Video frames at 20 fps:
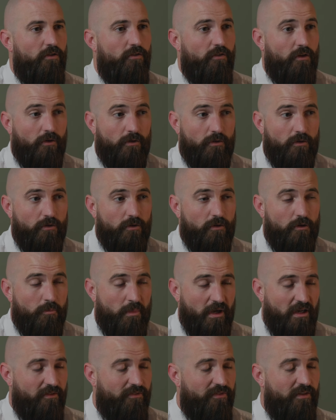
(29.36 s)
So the
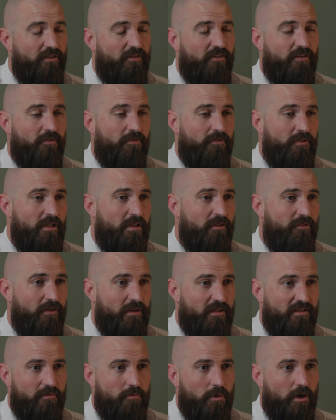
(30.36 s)
benefits of the
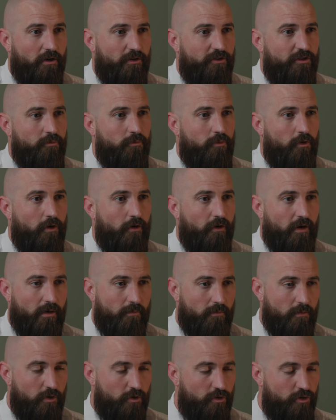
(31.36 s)
Affinity Partnership
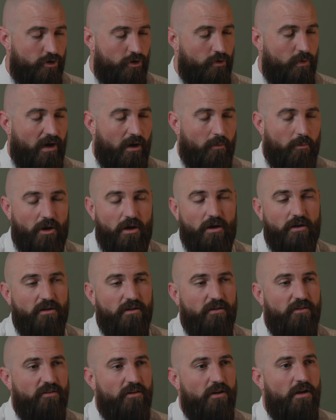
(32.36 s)
Programme to our
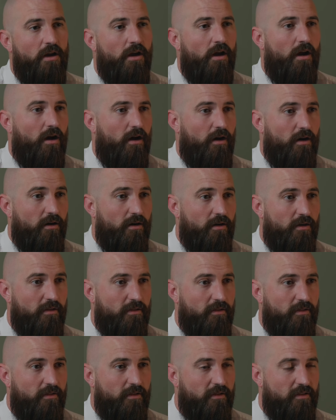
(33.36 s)
partners are
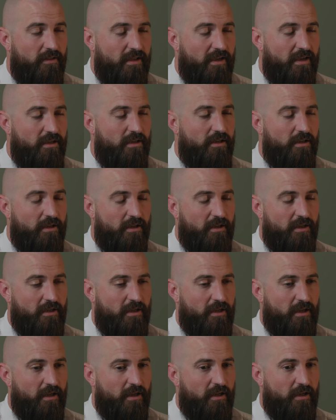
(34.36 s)
that they
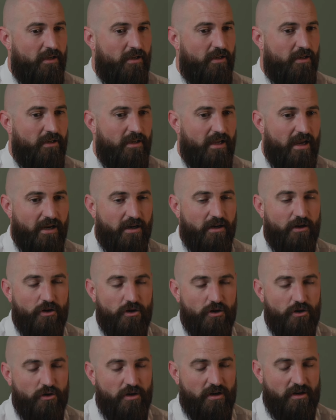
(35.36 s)
can gain
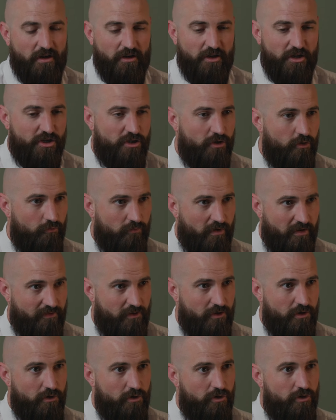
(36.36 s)
an additional
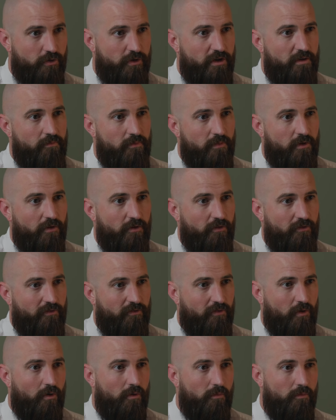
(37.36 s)
revenue stream
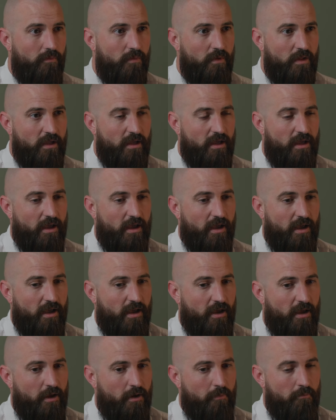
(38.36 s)
from
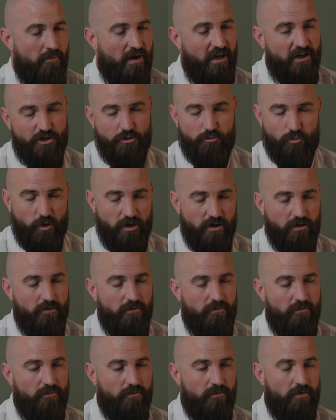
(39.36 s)
managed print